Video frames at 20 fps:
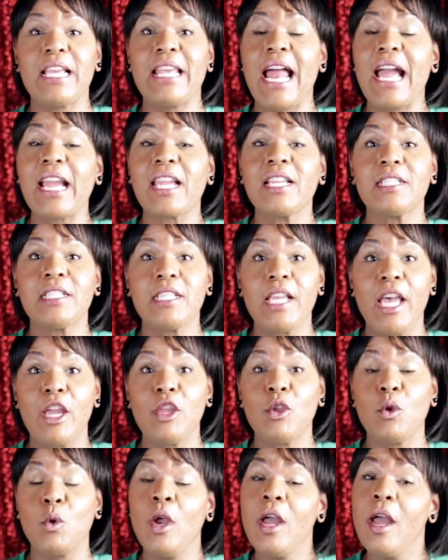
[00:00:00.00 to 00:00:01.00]
And I can tell
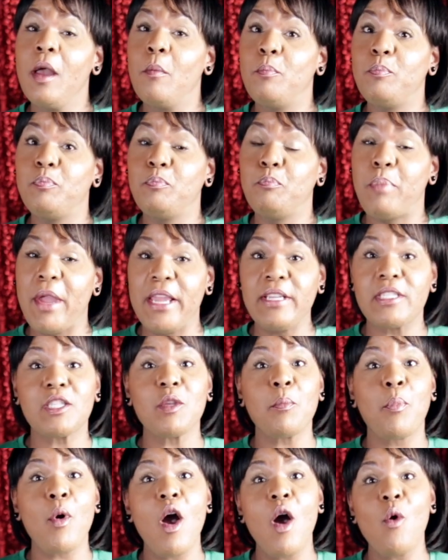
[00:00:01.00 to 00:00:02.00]
you, based
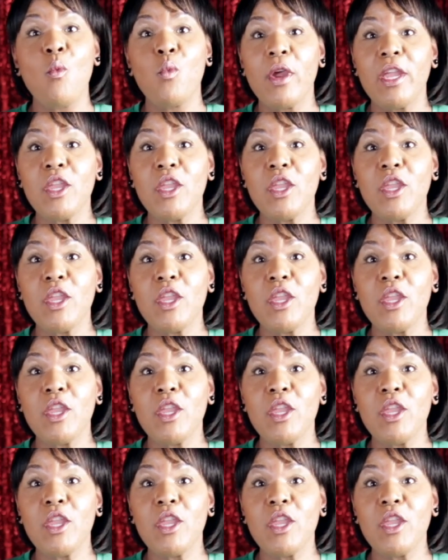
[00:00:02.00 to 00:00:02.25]
upon where